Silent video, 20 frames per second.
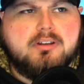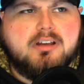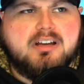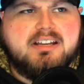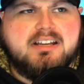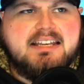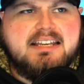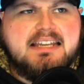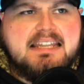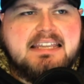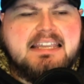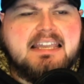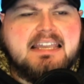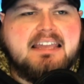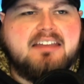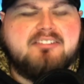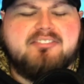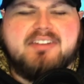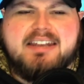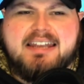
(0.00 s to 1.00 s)
Anika
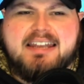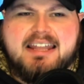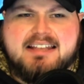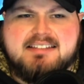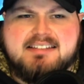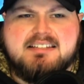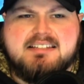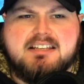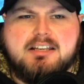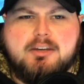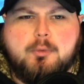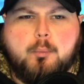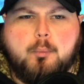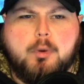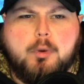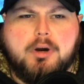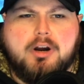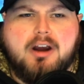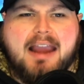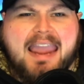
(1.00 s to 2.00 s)
and Vanessa
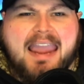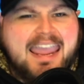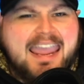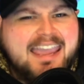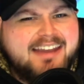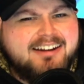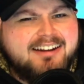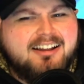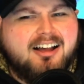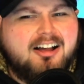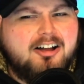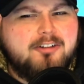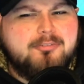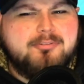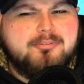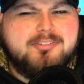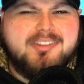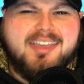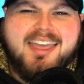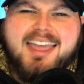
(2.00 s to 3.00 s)
were
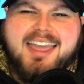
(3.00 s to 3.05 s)
handcuffed,